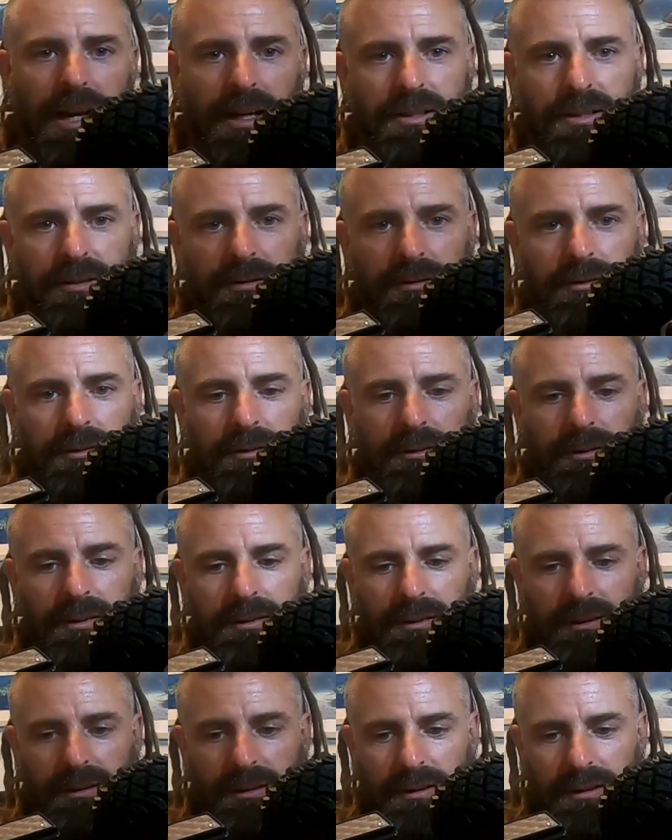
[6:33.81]
axle.
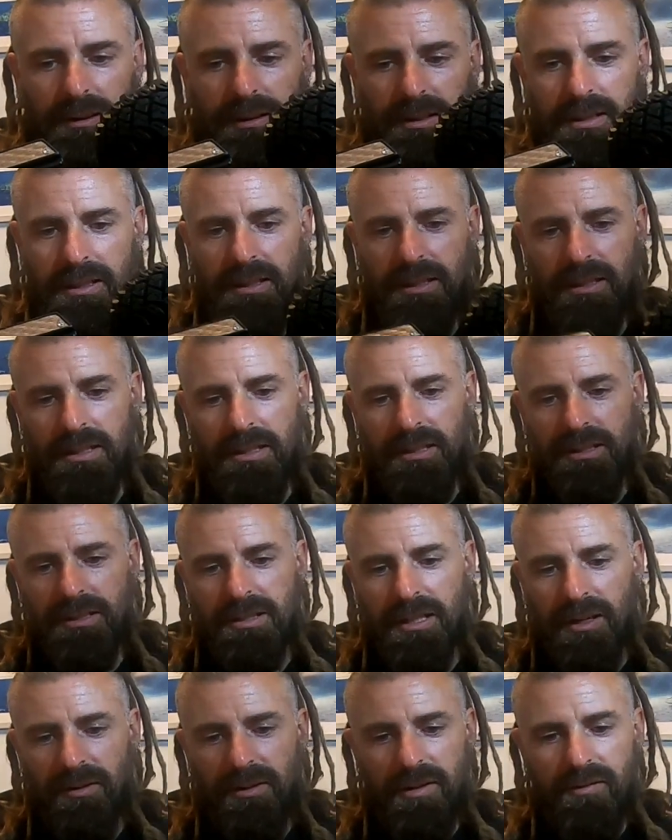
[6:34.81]

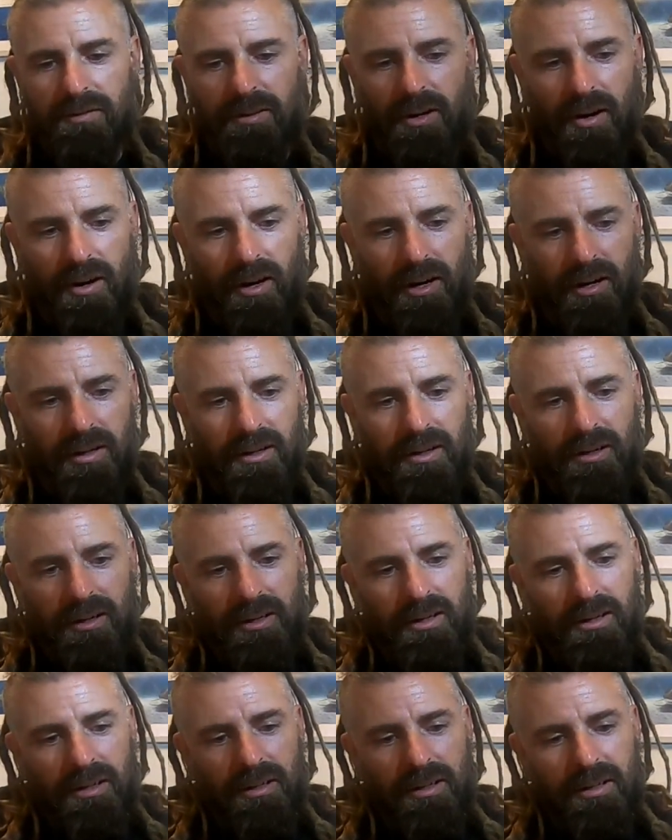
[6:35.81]
So you've got
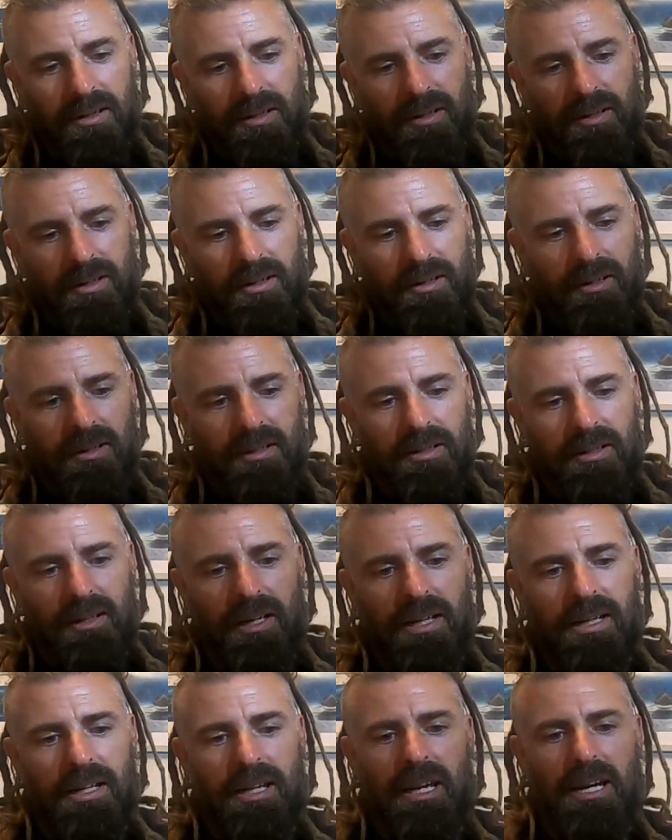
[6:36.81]

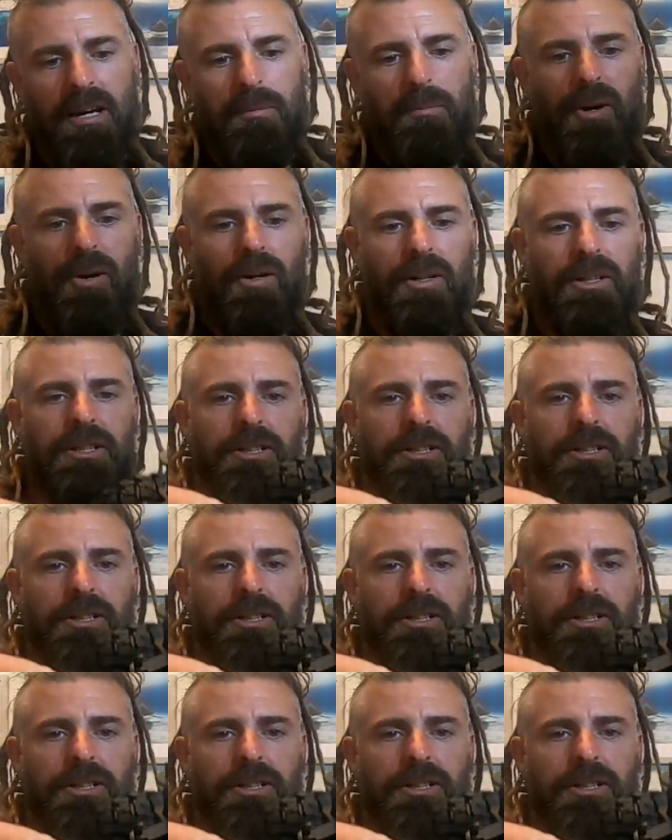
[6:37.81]
a gearbox